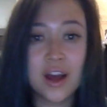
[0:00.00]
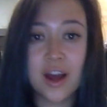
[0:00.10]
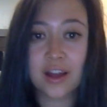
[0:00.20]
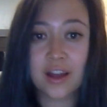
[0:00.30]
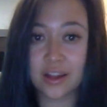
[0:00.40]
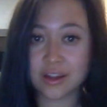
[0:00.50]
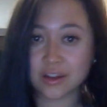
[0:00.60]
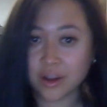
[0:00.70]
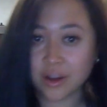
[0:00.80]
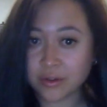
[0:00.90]
I think the
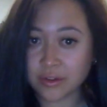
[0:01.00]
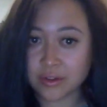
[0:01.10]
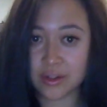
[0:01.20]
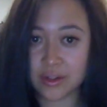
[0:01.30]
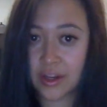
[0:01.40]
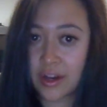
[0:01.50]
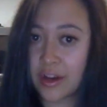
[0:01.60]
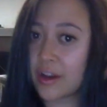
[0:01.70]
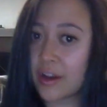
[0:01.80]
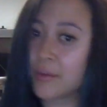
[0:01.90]
tone looks really
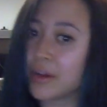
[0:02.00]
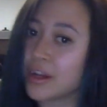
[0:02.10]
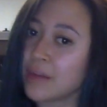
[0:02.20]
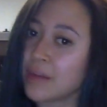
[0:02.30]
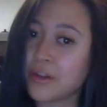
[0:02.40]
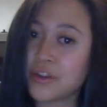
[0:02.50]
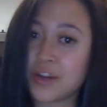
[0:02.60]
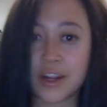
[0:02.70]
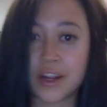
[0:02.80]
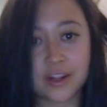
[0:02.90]
good. I'm going to keep blow
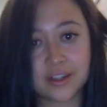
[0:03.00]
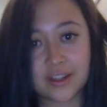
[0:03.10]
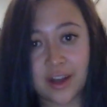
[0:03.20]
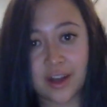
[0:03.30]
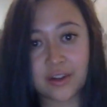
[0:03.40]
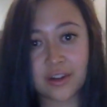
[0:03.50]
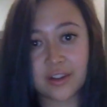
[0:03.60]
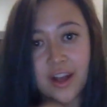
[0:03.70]
drying it and see how it turns